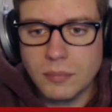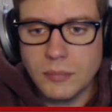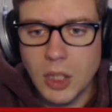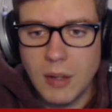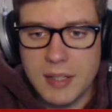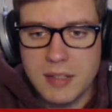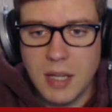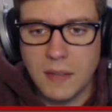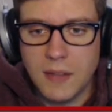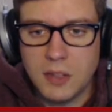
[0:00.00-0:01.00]
Alright, let's talk
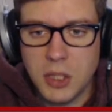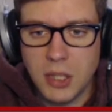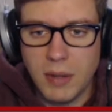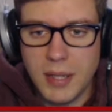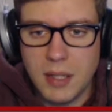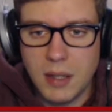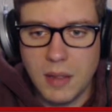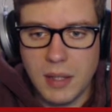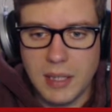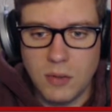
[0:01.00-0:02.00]
to this chick right here. I
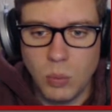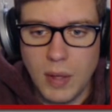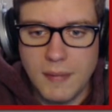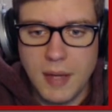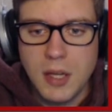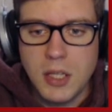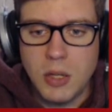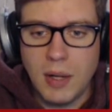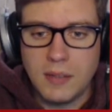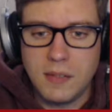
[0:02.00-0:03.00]
think that's his wife. You
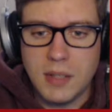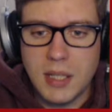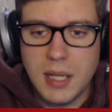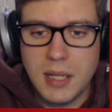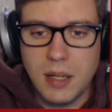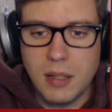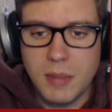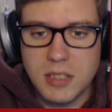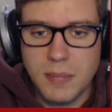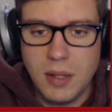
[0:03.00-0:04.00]
crossed the sea to get here. That
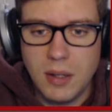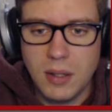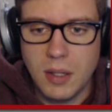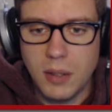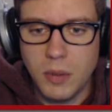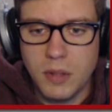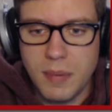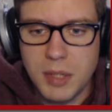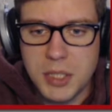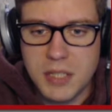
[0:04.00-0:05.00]
must have been hard. It would have been
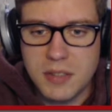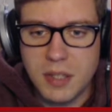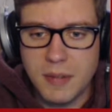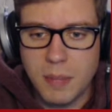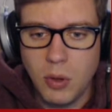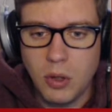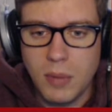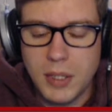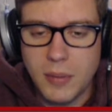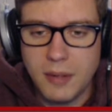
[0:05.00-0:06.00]
much easier if your
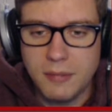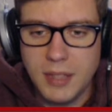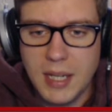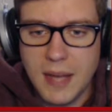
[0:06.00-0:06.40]
Pokemon knew how to fly.